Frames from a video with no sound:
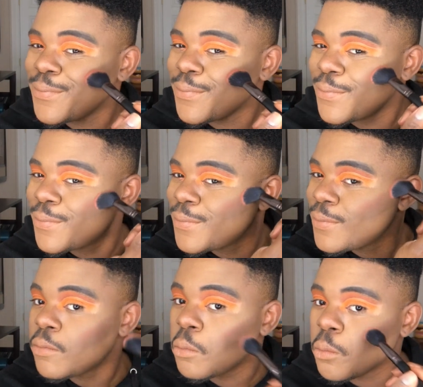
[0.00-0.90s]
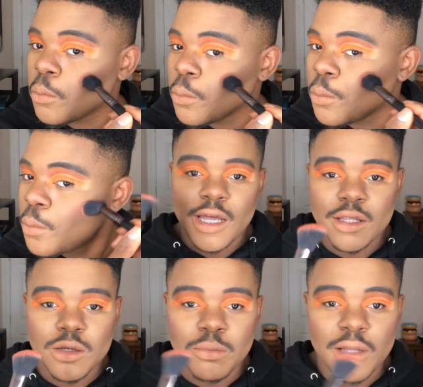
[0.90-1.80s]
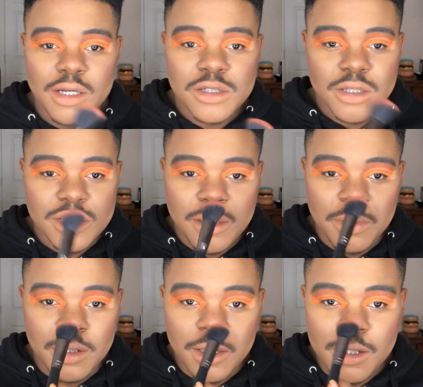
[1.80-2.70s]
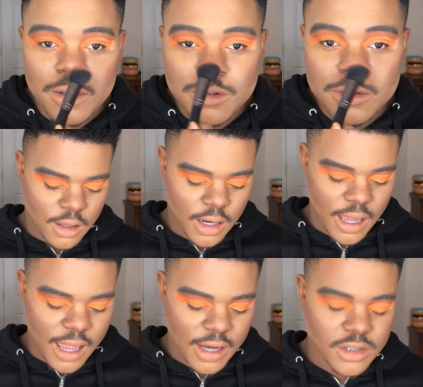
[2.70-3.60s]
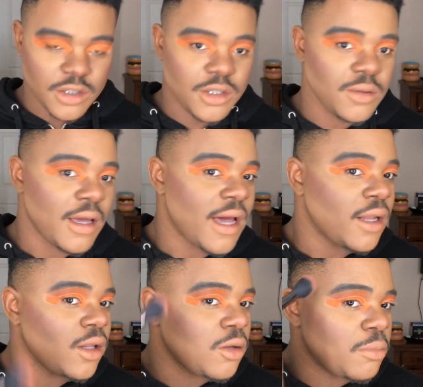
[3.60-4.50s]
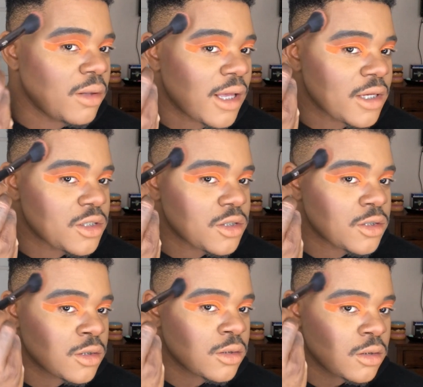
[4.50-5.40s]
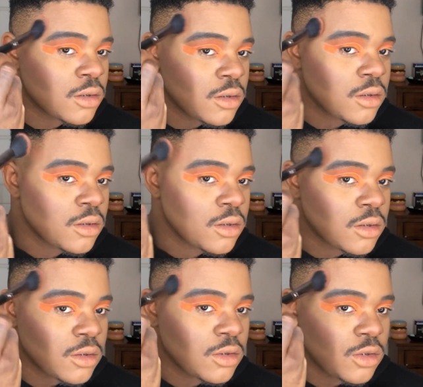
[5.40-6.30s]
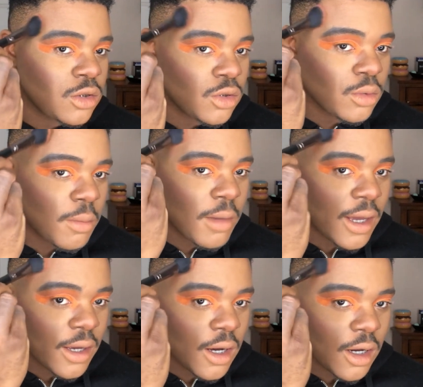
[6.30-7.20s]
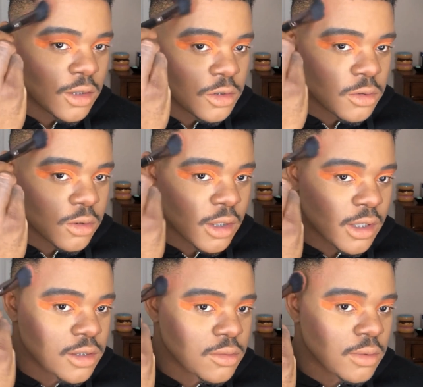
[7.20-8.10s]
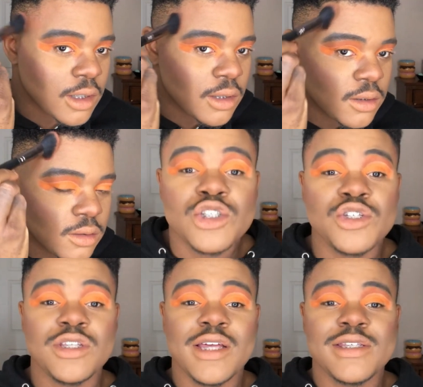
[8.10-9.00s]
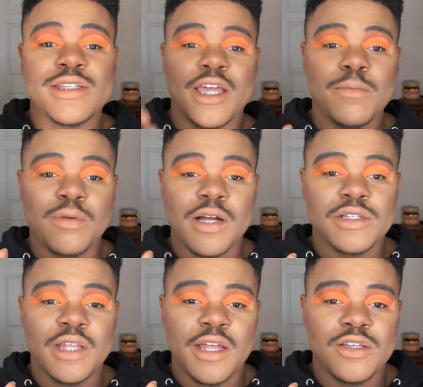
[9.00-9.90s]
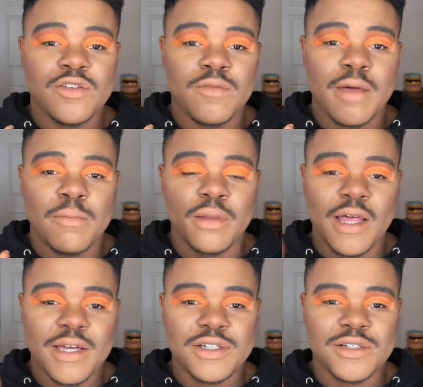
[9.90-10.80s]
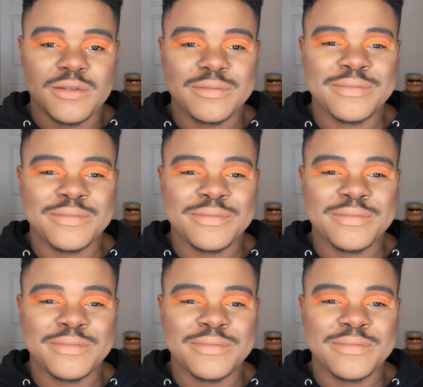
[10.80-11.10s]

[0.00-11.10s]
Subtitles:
Tau for my blush. Add a little blush to the tip of the nose, and I actually do add a little blush to my contour as well. So using that same brush that I used for my blush,